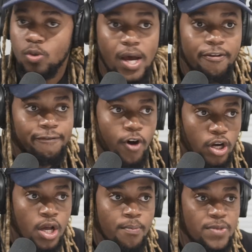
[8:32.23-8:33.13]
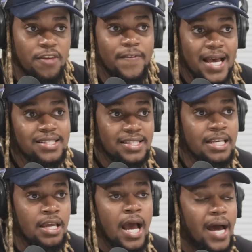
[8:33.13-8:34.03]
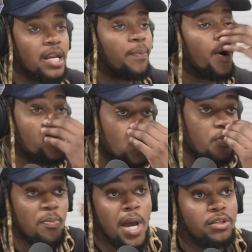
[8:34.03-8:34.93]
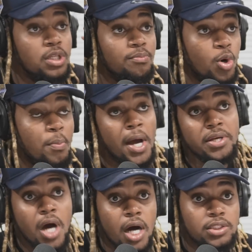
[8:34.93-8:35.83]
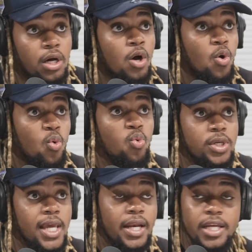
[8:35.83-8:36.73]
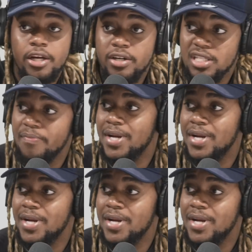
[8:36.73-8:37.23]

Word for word: So why the fuck me if you sing and they point, yo, me, I think about my daughter who can hear this.